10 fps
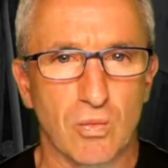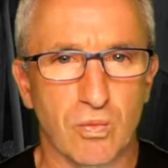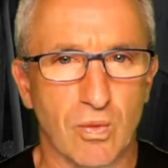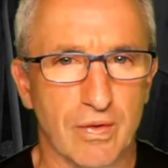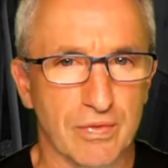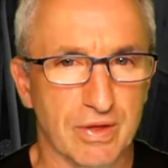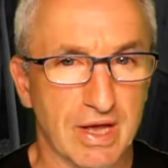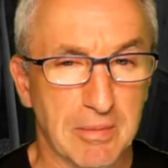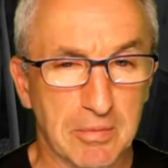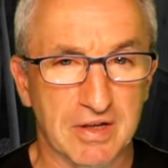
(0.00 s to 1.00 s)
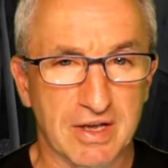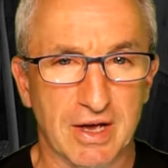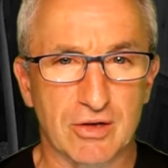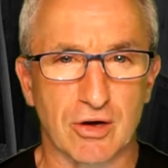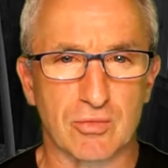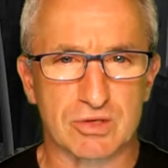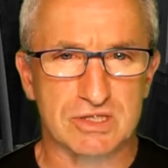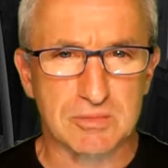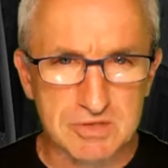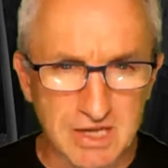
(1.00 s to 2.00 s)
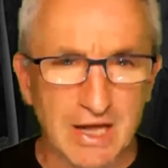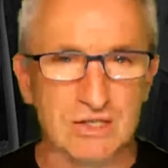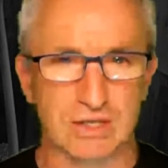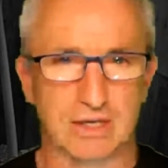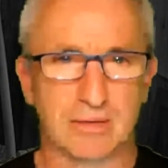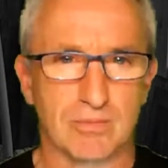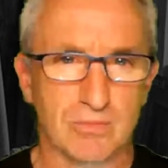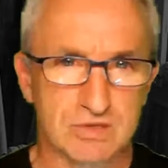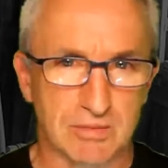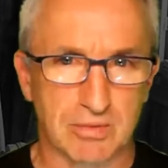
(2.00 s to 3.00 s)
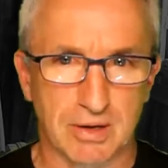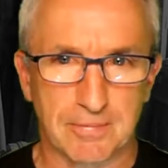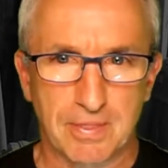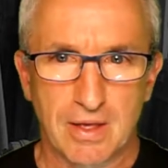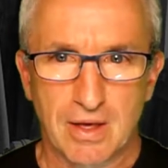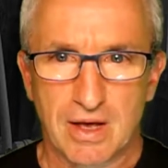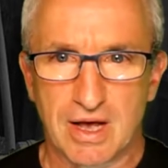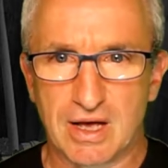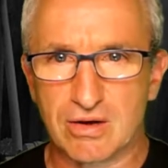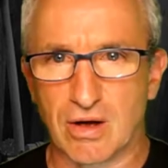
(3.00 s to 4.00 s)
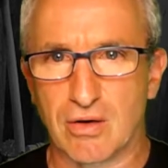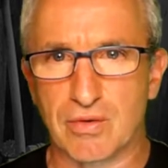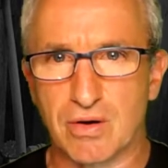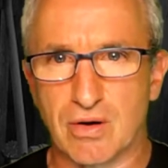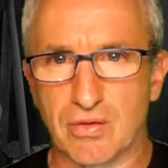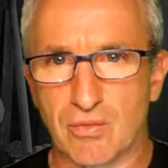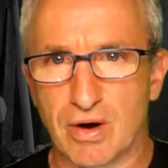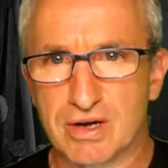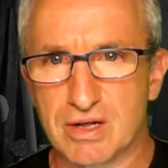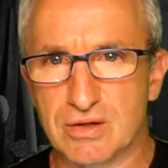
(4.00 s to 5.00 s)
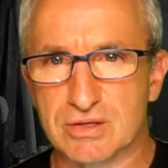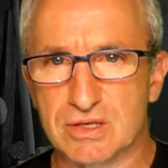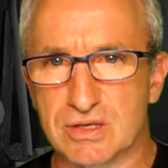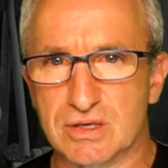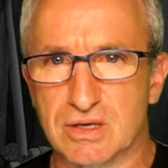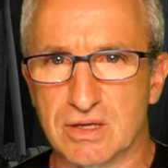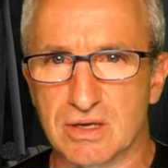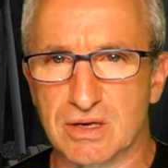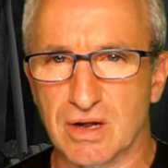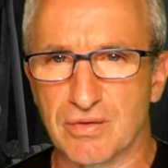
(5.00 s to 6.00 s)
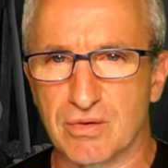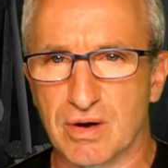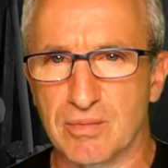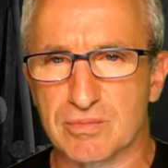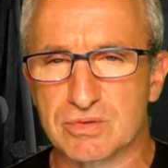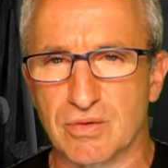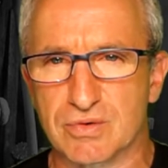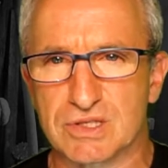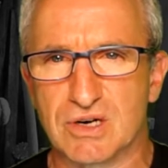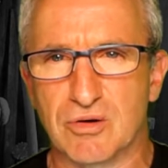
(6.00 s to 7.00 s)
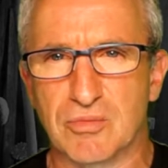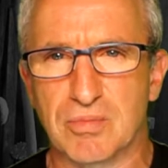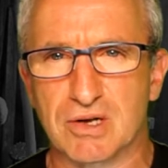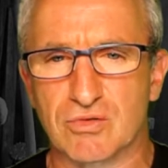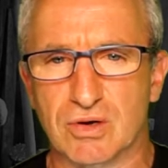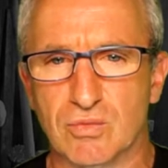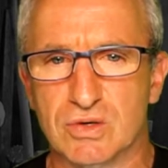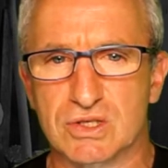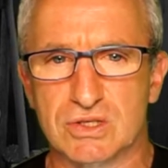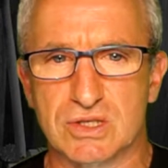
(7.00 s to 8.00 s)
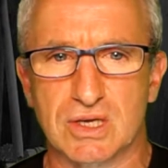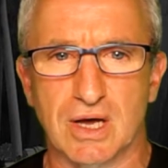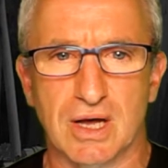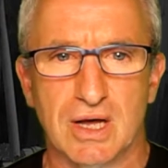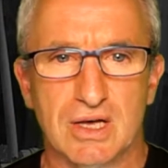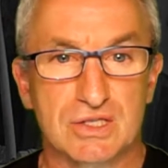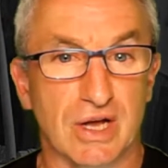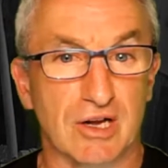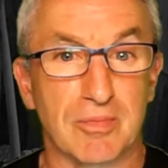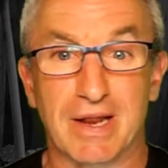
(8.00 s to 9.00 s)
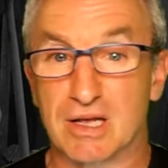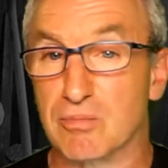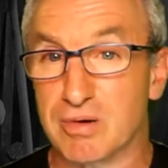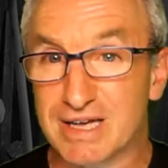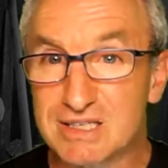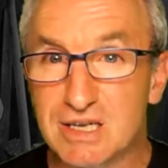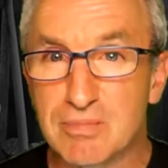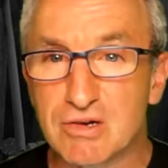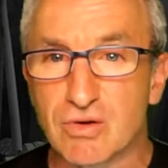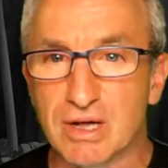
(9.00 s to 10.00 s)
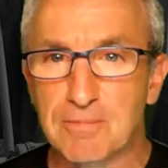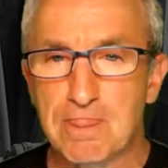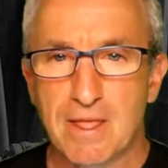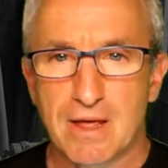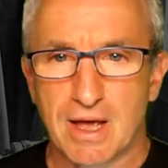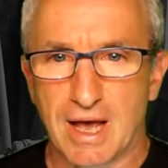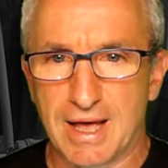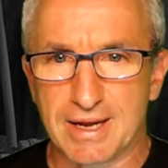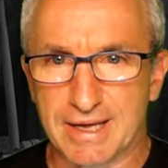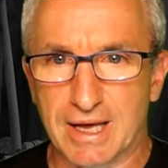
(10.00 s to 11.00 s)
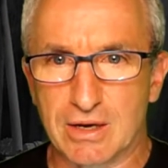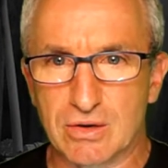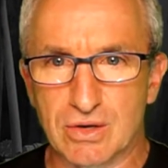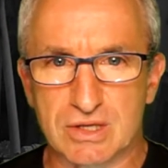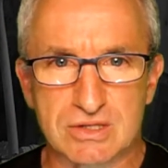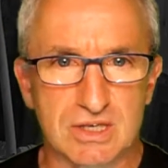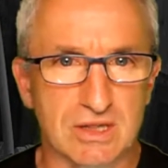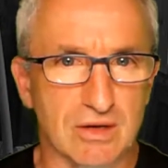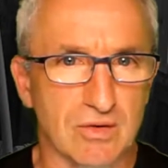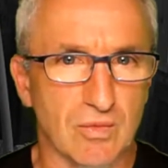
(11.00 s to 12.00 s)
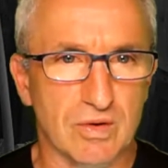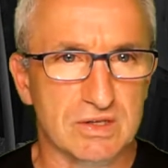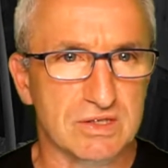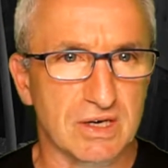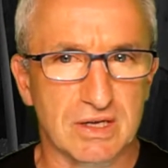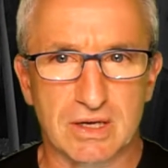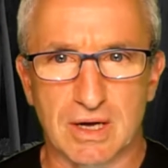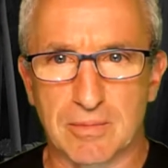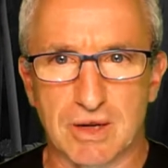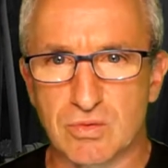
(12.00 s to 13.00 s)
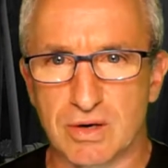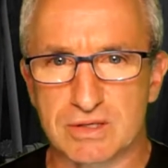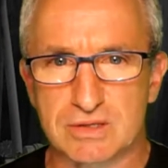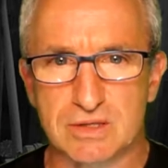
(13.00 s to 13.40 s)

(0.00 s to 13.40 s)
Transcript: the MMTk code was substantially simpler. And over on the right here, you see another software engineering metric, which is the cyclomatic complexity metric. And again, you can see that it's nearly twice